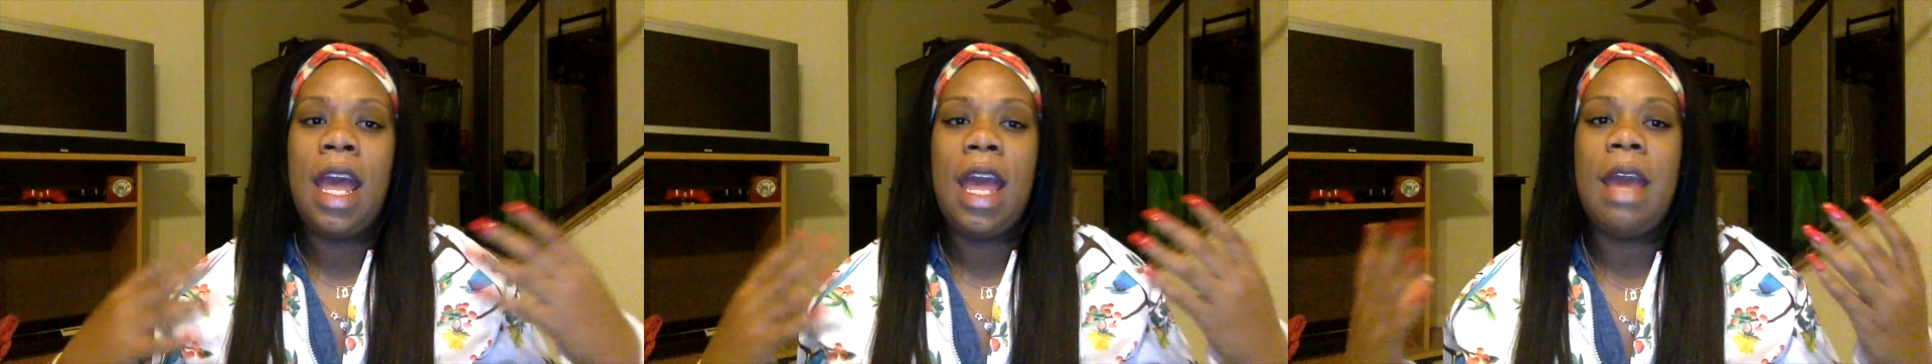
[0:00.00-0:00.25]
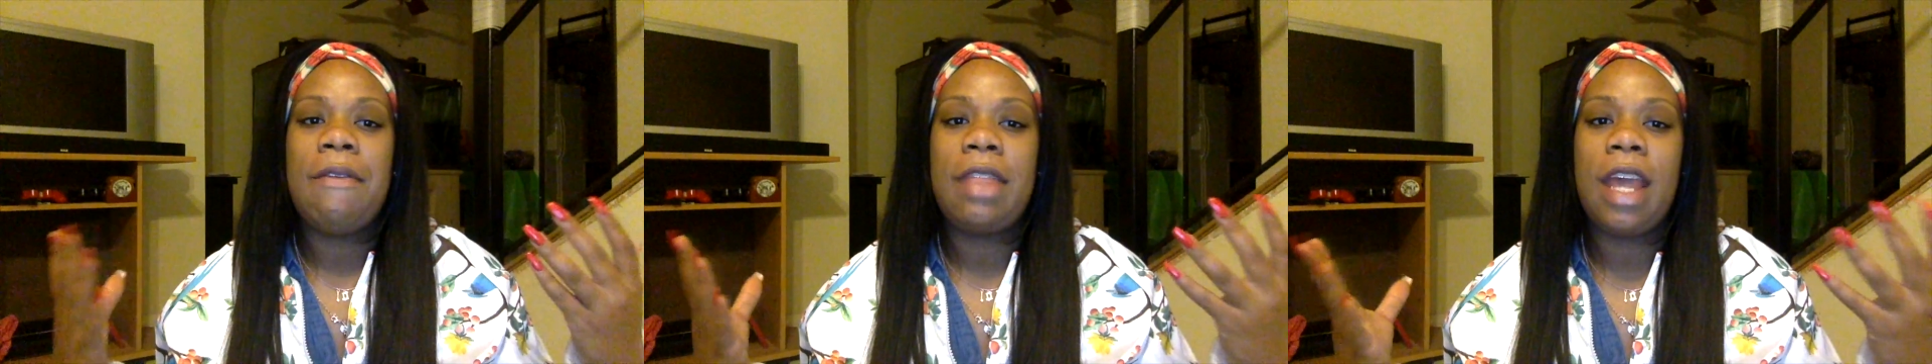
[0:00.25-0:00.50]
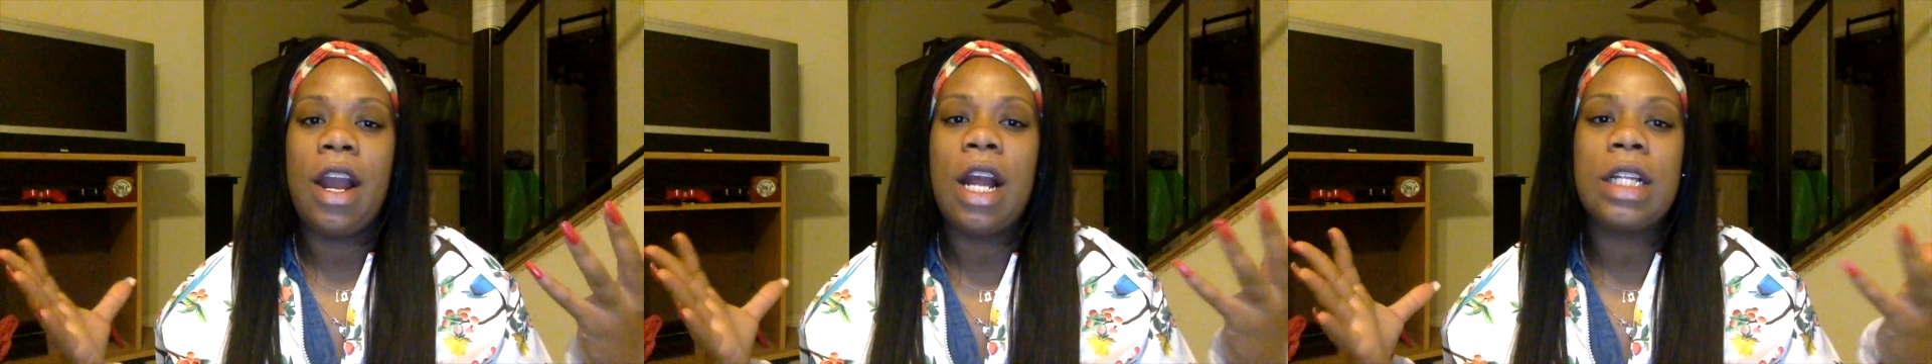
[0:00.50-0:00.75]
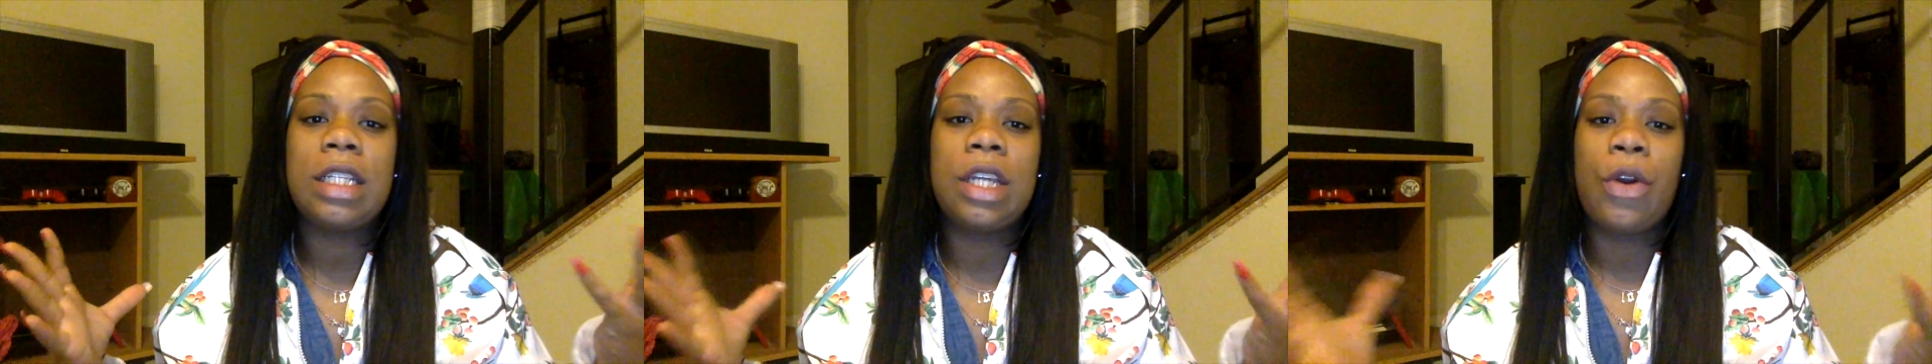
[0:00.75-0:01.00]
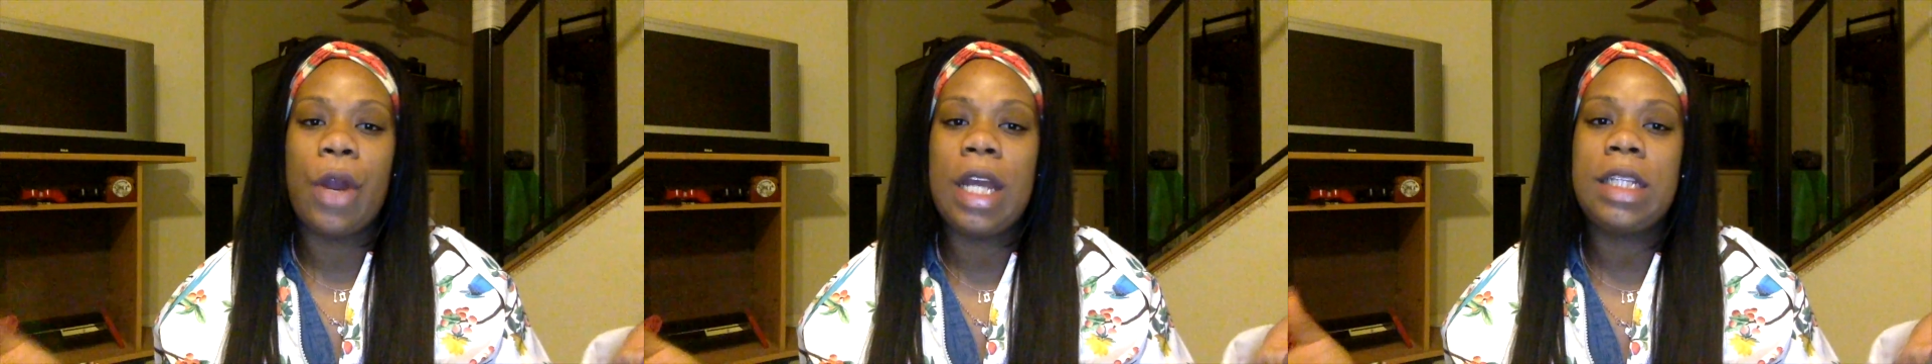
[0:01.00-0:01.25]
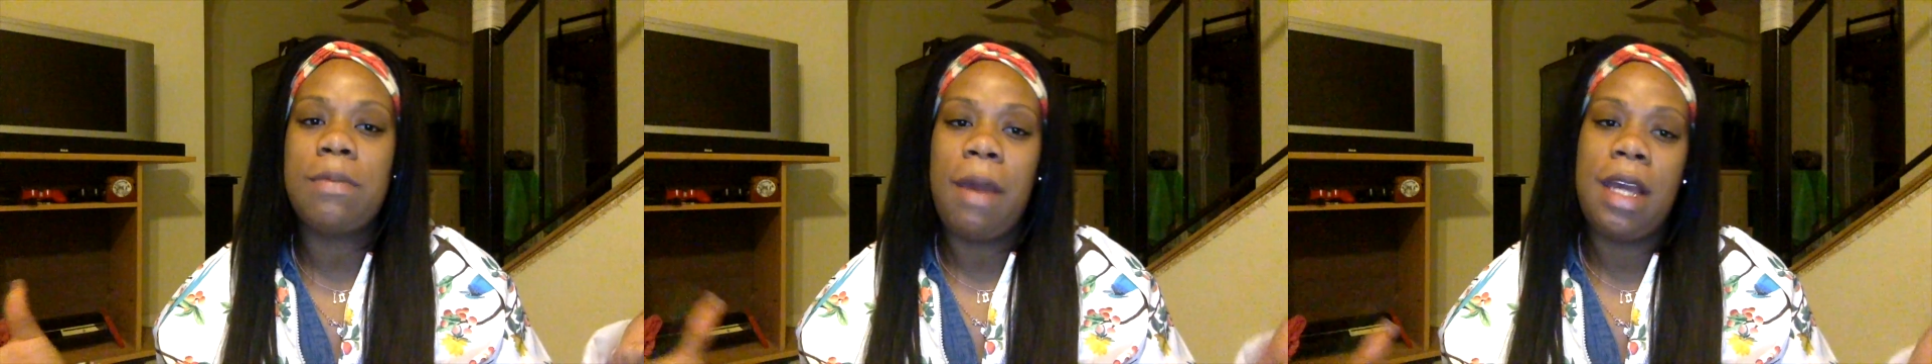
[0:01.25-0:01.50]
if there are
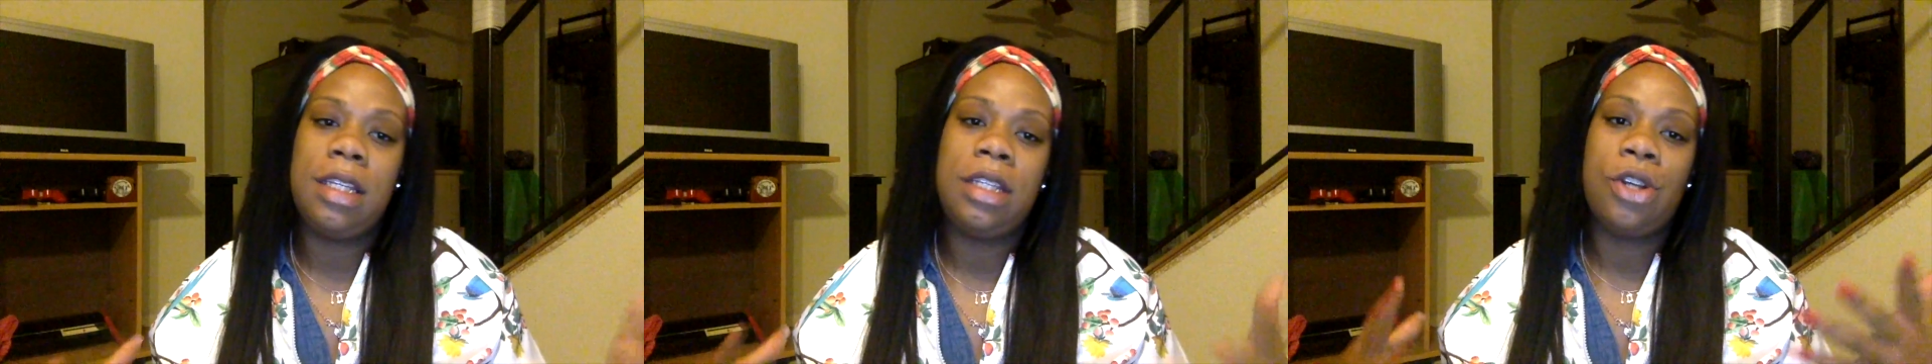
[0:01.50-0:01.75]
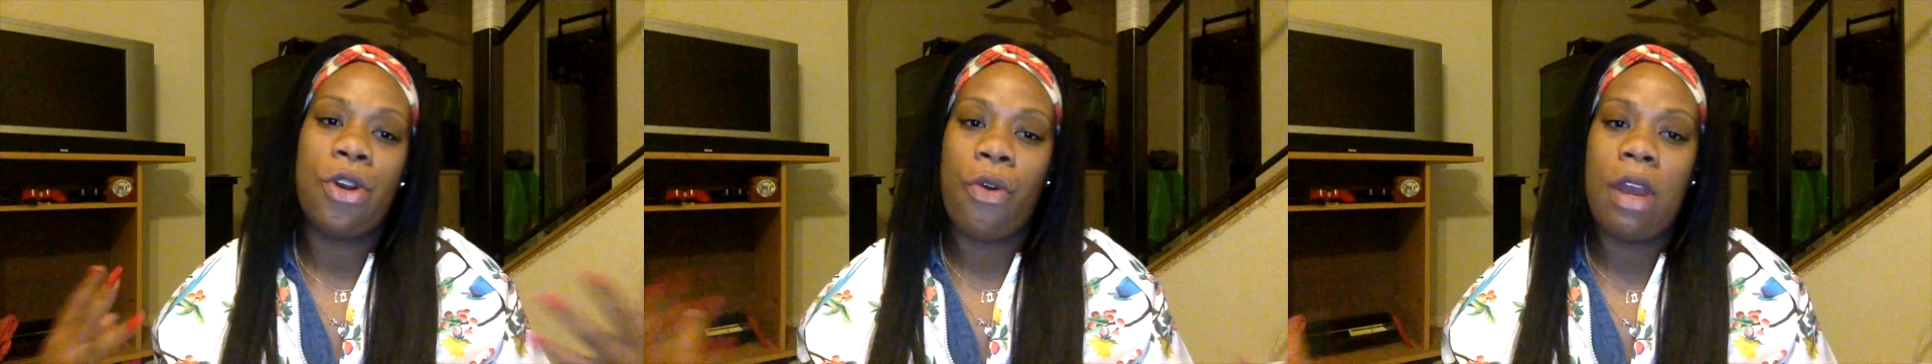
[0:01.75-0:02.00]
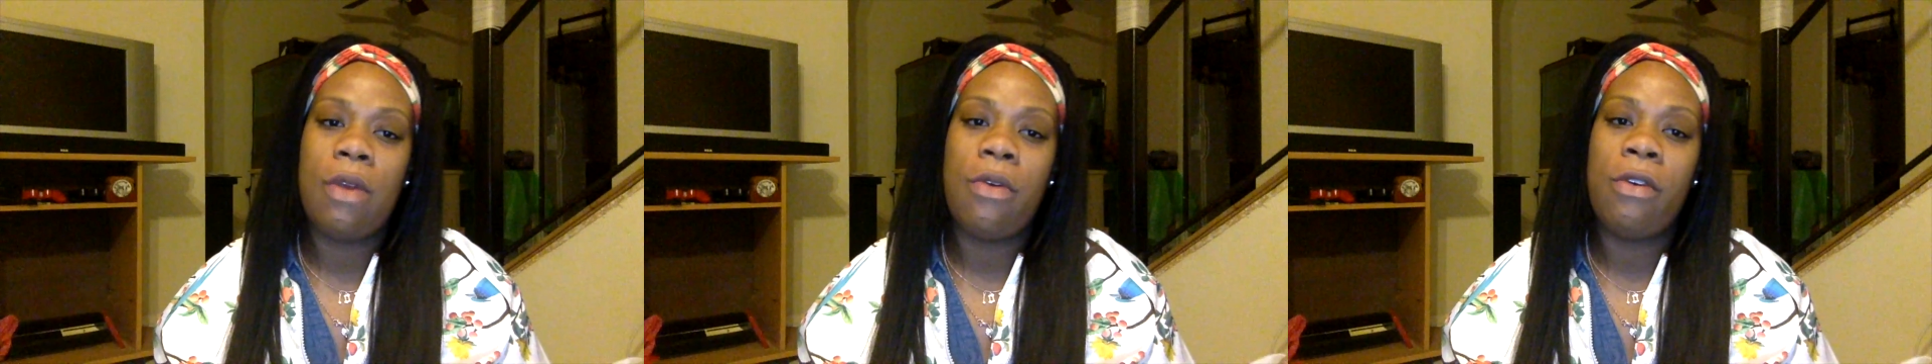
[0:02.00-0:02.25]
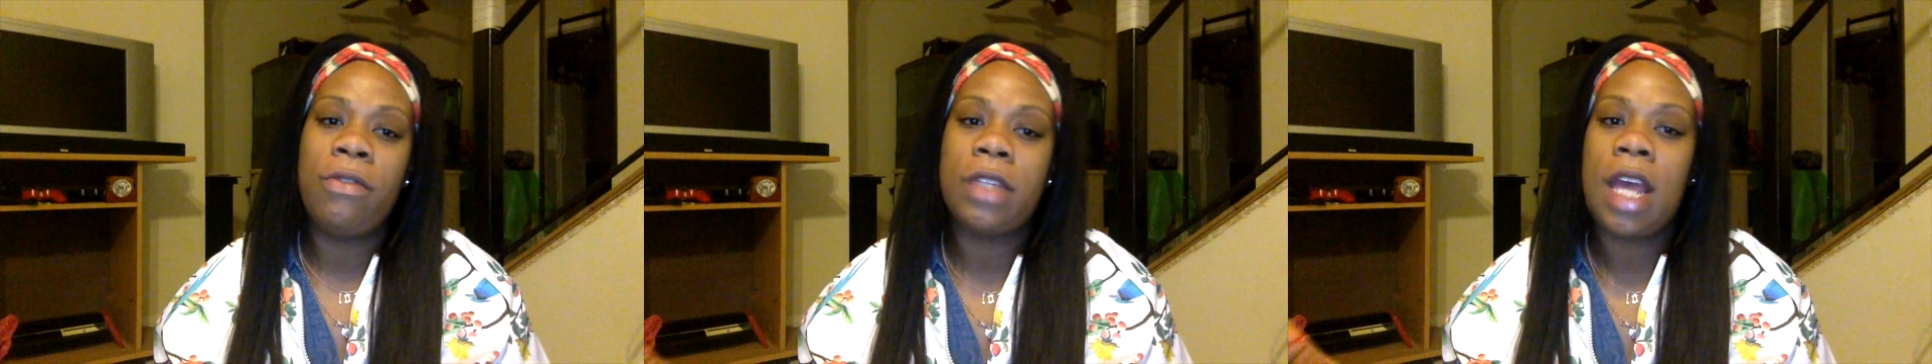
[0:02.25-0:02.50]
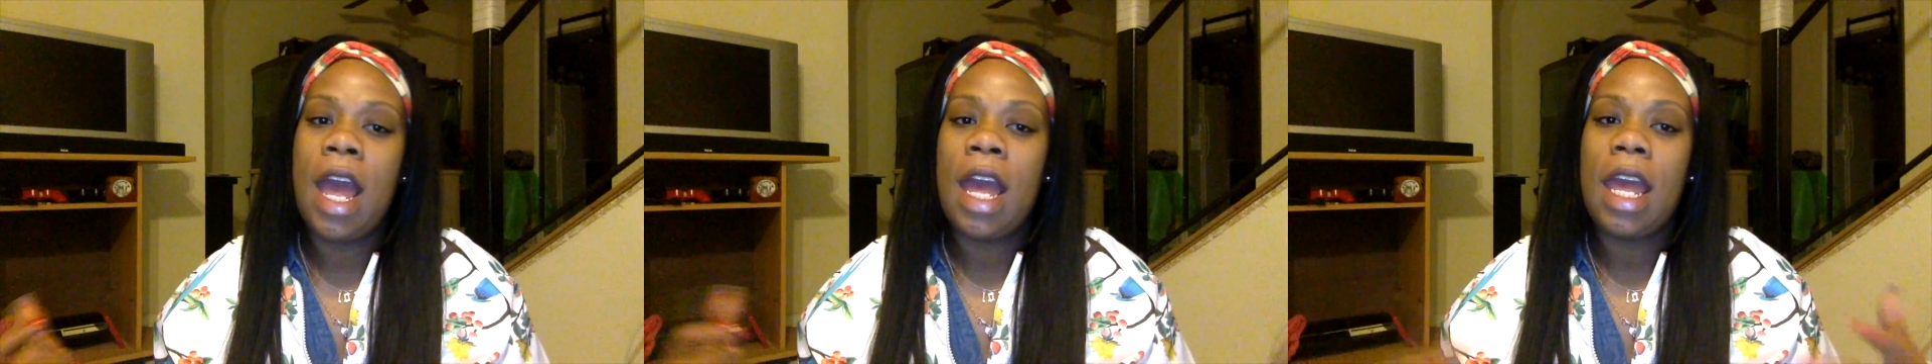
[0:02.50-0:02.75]
green spaces or green roofs,